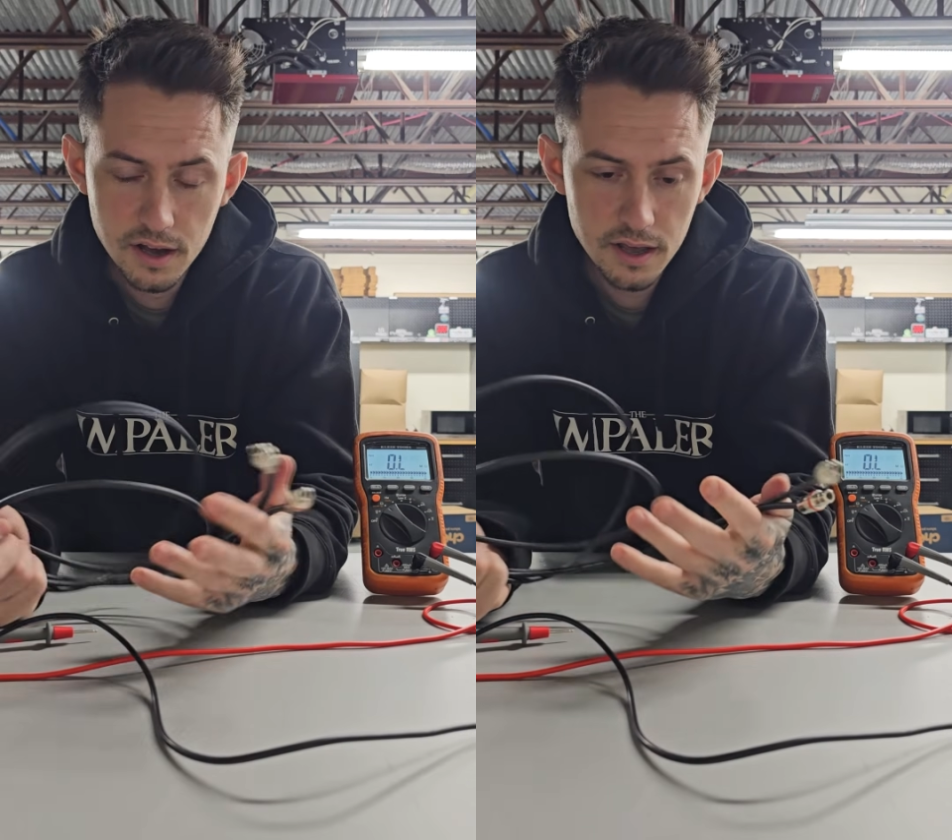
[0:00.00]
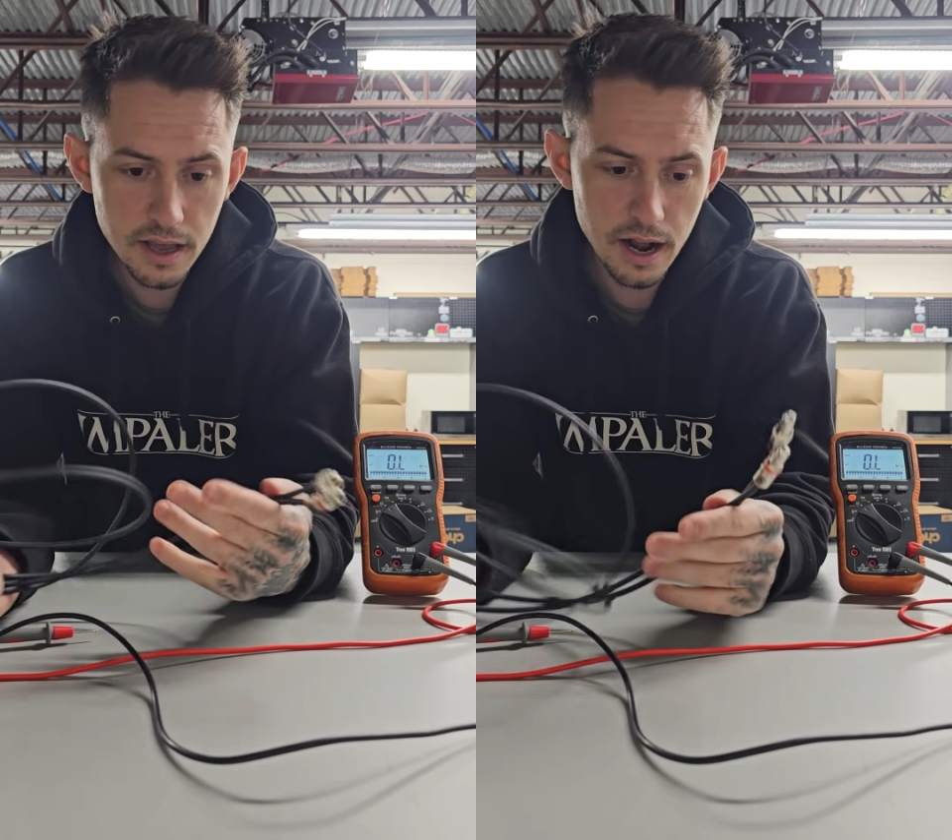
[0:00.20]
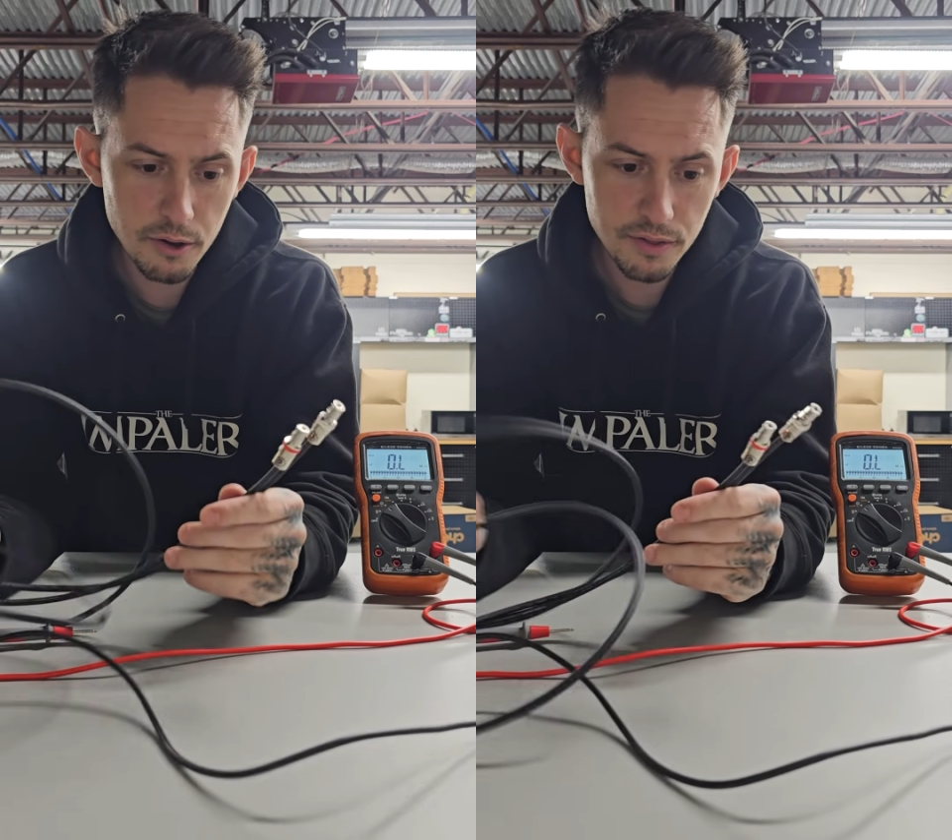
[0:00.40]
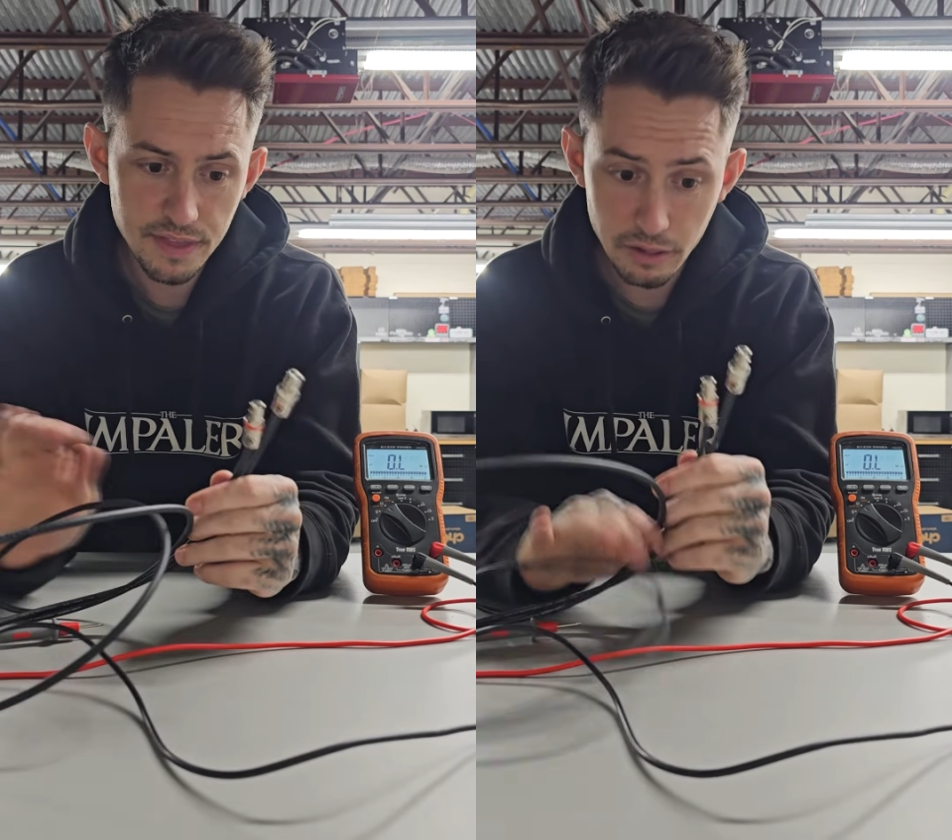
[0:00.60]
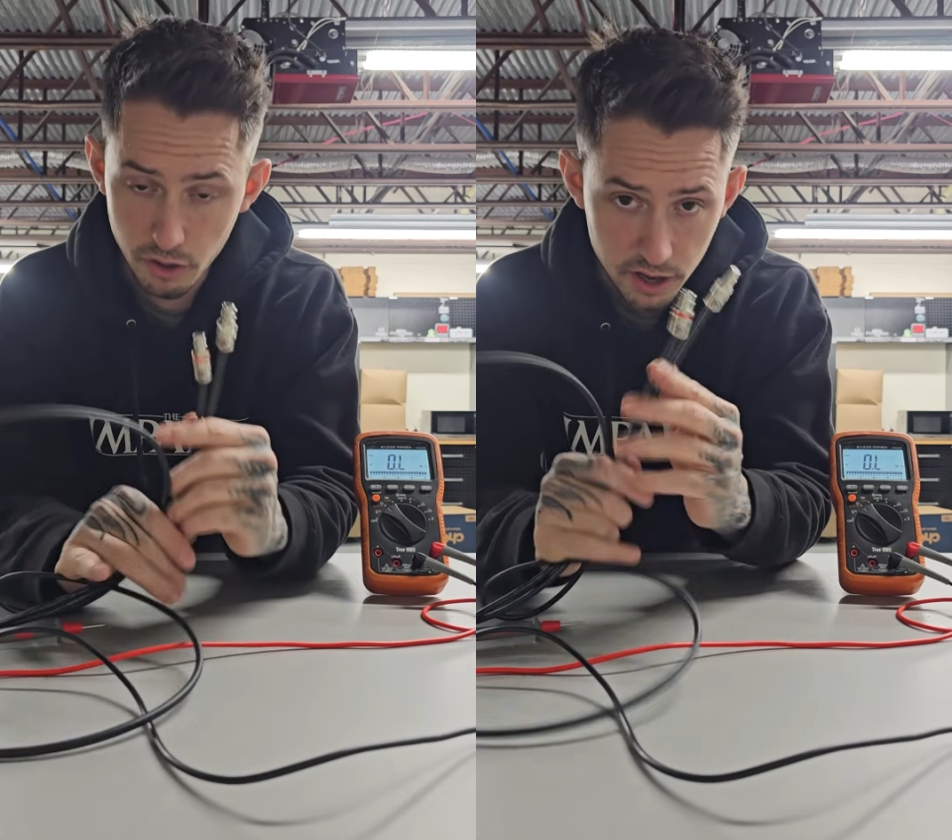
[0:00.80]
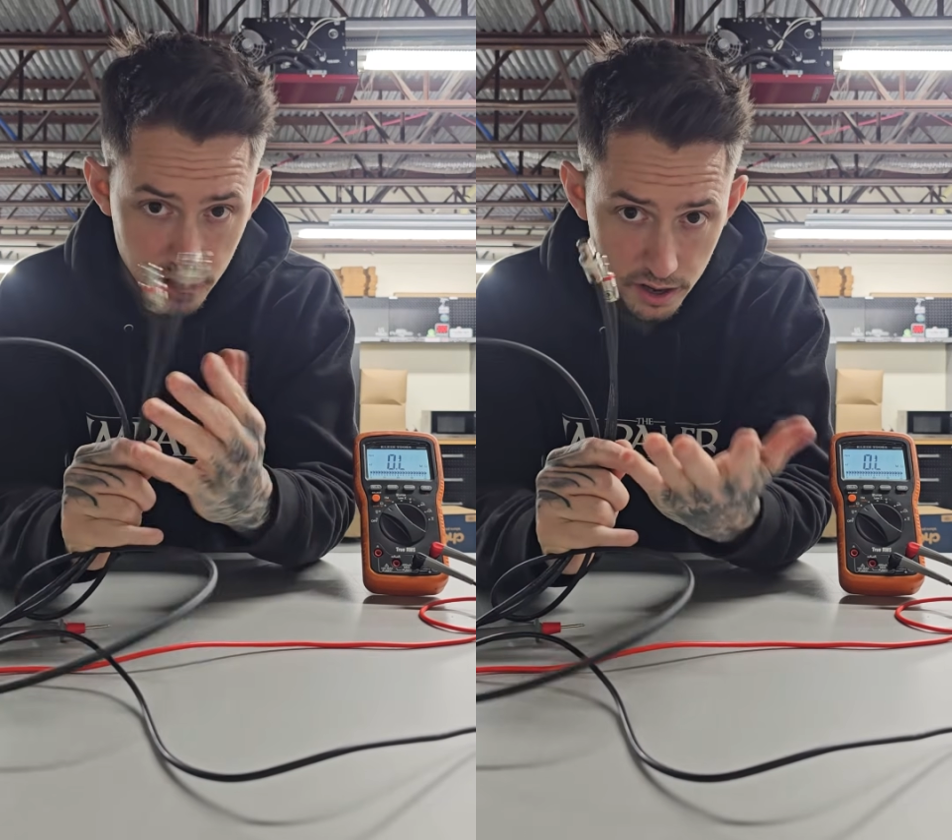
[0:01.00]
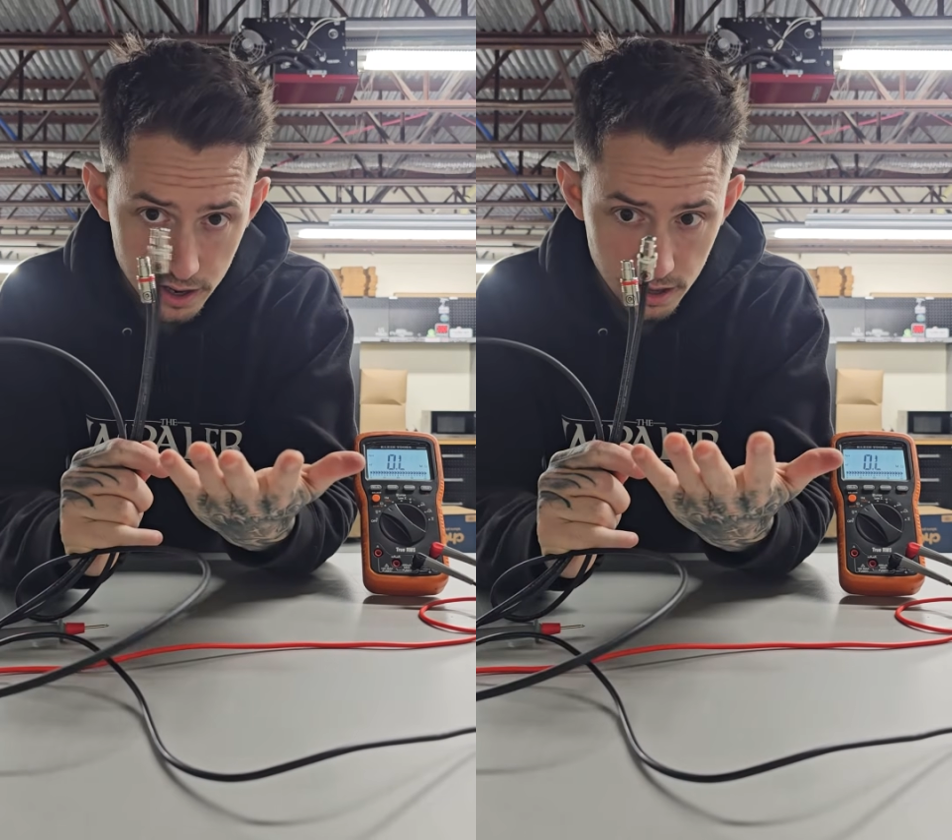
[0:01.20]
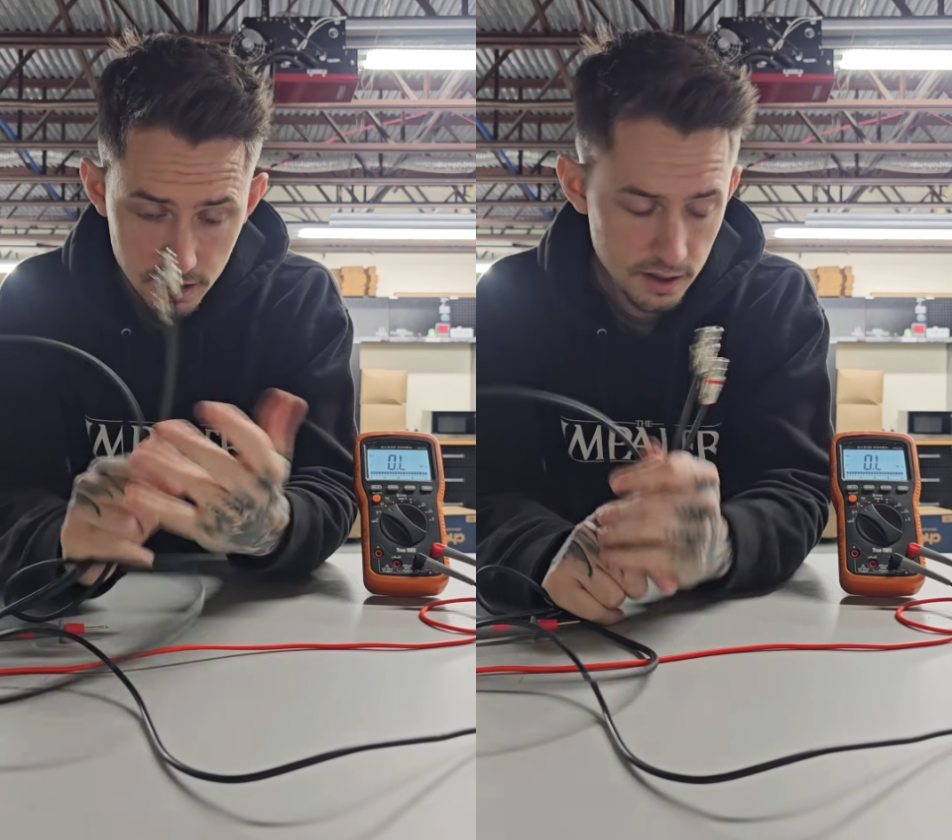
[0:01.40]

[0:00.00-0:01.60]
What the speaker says: They look good.